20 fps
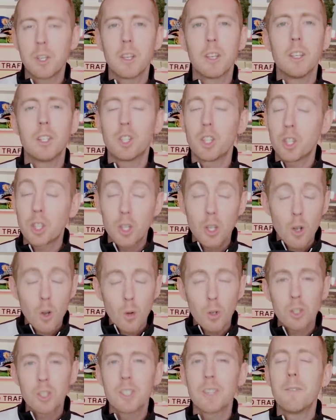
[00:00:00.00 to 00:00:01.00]
and it just
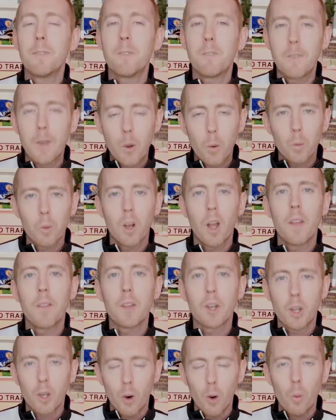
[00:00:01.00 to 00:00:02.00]
looked and felt like
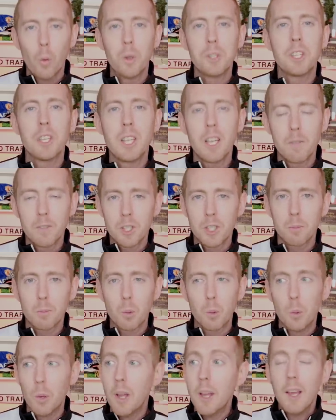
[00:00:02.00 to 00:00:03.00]
the goal was
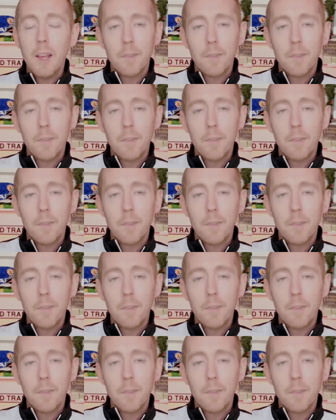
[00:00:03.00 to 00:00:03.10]
inevitable.